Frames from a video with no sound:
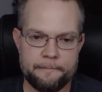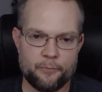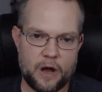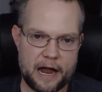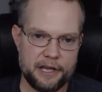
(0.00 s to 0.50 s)

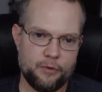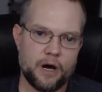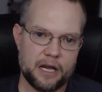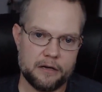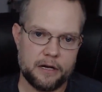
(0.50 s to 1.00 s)
Well, how do you
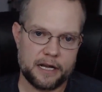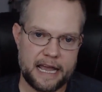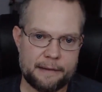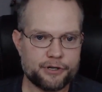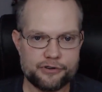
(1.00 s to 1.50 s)
want to
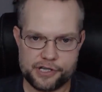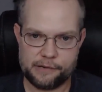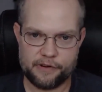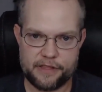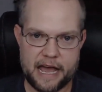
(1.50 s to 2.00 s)
capture
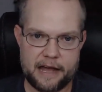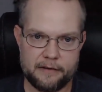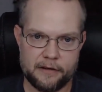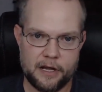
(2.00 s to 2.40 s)
some of that